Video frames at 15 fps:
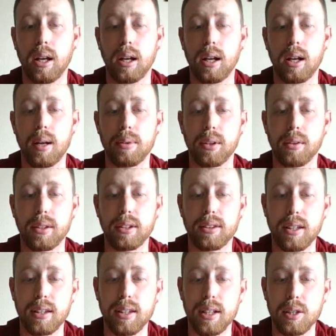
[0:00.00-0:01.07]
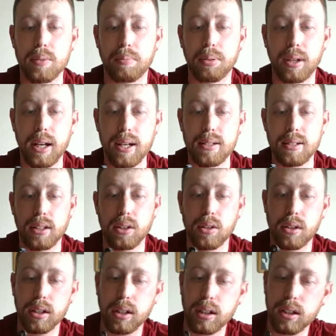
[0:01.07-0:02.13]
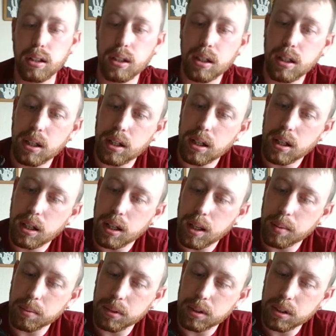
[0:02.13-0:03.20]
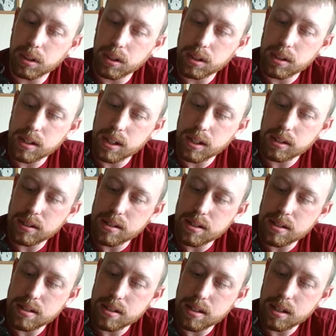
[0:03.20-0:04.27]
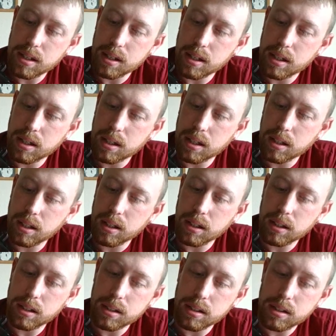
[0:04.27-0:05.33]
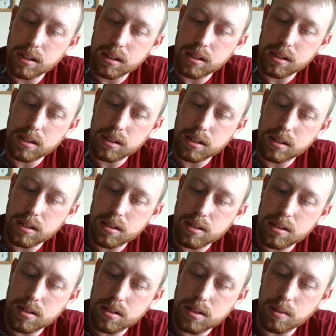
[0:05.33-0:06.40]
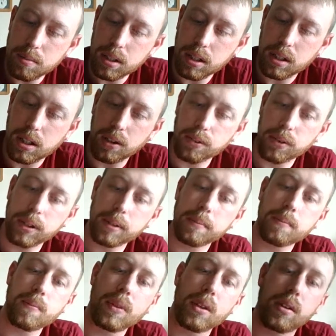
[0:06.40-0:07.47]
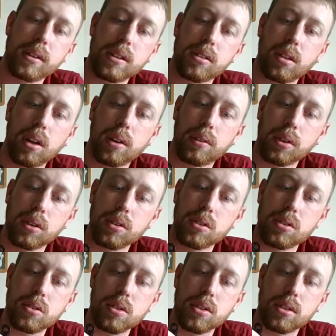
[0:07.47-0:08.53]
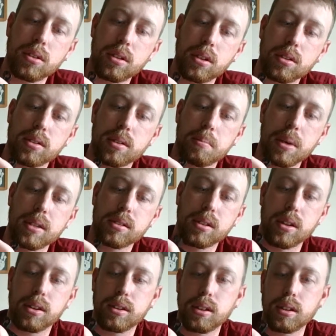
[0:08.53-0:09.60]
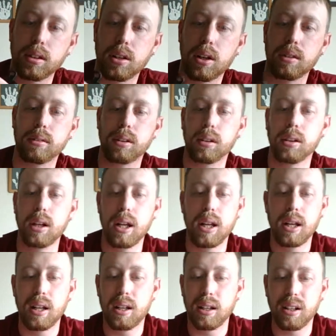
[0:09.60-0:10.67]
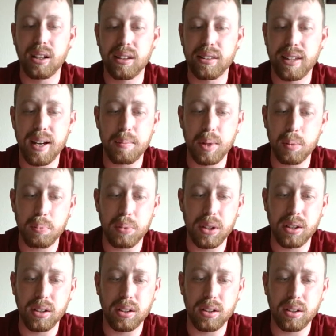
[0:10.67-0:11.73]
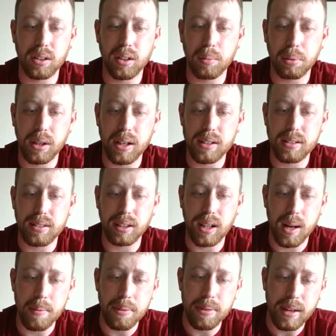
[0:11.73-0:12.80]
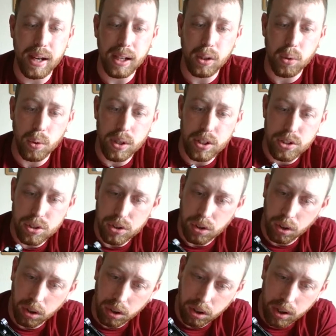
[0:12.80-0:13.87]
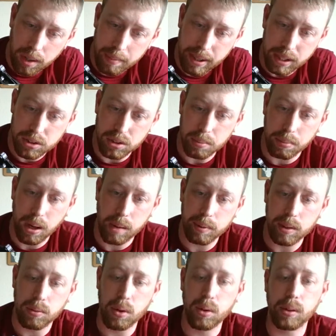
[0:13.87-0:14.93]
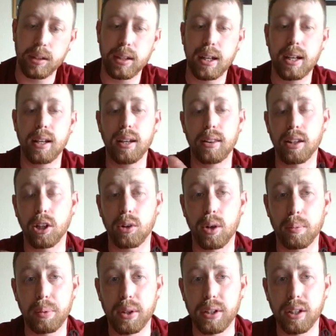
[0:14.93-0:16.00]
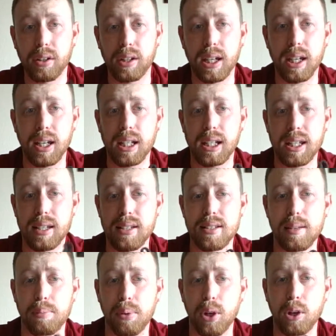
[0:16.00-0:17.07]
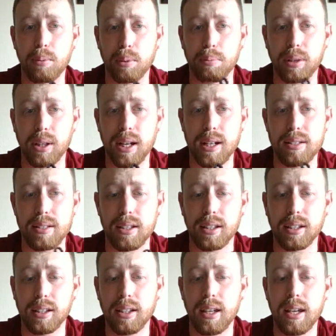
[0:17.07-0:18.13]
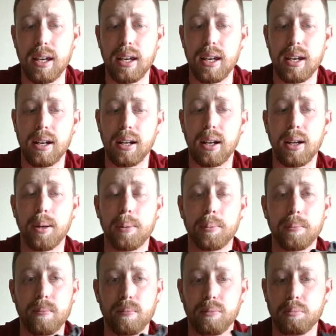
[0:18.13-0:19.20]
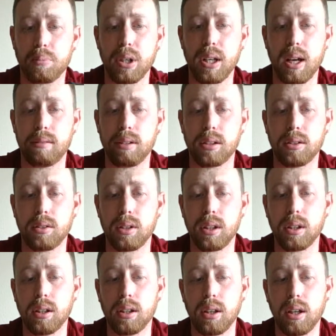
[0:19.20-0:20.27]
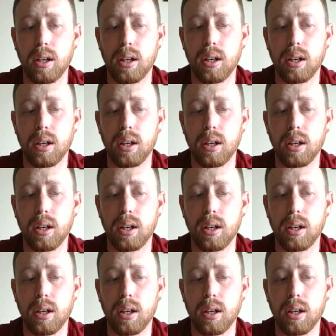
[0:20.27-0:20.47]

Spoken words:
The only thing that's plastic on it, I'm gonna have to say, is some of the covering on these levers. There's it's basically a thin cover. That might be a plastic. I'm not quite sure. I'm actually probably wrong on that. The grip, on the other hand, is a polymer plastic. Pretty heavy duty.